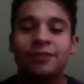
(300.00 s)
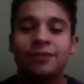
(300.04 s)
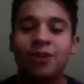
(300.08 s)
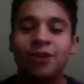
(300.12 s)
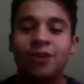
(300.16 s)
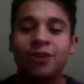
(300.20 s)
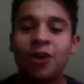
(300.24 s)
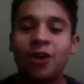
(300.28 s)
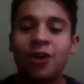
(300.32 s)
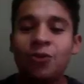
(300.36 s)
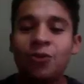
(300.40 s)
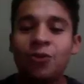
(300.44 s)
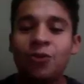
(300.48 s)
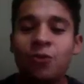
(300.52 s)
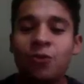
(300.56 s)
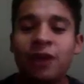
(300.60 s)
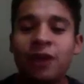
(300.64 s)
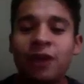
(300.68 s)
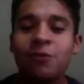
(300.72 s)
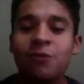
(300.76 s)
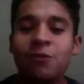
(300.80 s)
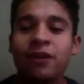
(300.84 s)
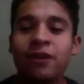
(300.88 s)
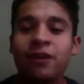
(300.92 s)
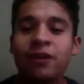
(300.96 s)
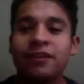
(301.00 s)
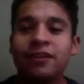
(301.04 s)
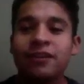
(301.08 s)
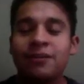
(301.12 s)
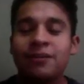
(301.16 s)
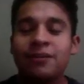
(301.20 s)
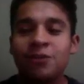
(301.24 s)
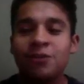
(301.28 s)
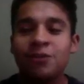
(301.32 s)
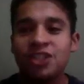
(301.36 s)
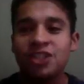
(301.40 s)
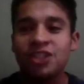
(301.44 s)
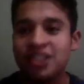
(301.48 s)
The other red one,
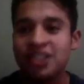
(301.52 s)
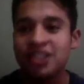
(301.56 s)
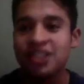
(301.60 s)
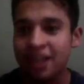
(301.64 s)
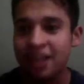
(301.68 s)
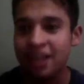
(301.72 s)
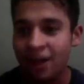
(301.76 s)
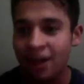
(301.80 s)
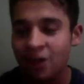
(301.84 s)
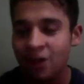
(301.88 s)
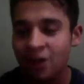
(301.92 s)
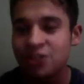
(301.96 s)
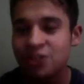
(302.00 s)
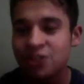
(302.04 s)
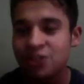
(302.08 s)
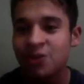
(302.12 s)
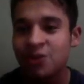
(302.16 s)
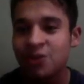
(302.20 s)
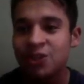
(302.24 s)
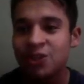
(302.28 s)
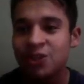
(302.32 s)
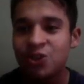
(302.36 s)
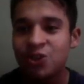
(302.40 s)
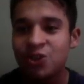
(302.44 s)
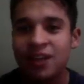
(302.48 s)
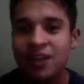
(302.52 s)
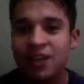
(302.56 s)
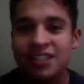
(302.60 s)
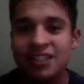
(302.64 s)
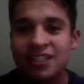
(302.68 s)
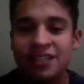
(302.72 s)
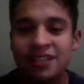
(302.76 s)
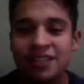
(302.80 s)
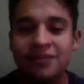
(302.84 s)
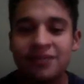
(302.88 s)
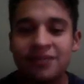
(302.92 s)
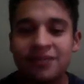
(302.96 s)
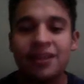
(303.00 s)
which is also
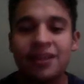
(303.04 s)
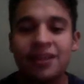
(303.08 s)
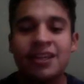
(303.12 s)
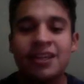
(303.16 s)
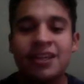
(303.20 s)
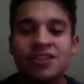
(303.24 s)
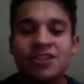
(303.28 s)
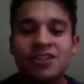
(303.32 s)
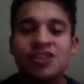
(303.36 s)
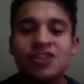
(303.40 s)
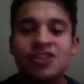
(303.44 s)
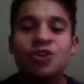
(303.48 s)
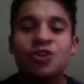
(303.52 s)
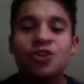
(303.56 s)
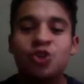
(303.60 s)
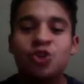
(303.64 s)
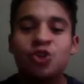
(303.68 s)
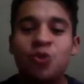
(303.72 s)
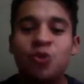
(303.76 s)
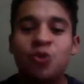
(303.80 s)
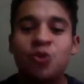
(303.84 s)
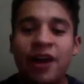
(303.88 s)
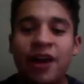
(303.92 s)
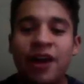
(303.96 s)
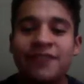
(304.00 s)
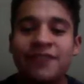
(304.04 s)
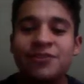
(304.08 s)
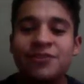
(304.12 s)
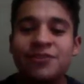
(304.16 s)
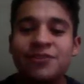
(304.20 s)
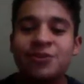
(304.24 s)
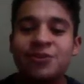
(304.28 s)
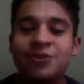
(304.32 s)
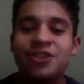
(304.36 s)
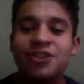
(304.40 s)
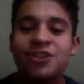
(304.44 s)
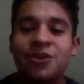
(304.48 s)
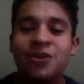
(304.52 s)
intransitive, is the giraffes
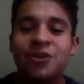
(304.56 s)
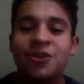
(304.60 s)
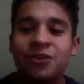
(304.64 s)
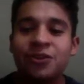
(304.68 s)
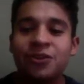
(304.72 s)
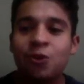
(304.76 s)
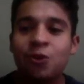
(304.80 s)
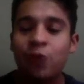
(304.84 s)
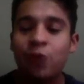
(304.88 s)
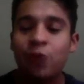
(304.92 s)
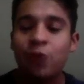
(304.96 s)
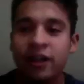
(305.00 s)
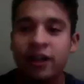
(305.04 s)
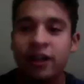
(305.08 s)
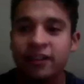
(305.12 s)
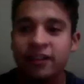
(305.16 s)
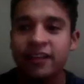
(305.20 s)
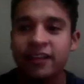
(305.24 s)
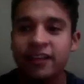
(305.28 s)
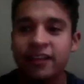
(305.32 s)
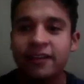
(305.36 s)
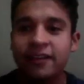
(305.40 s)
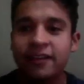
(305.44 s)
returned quickly.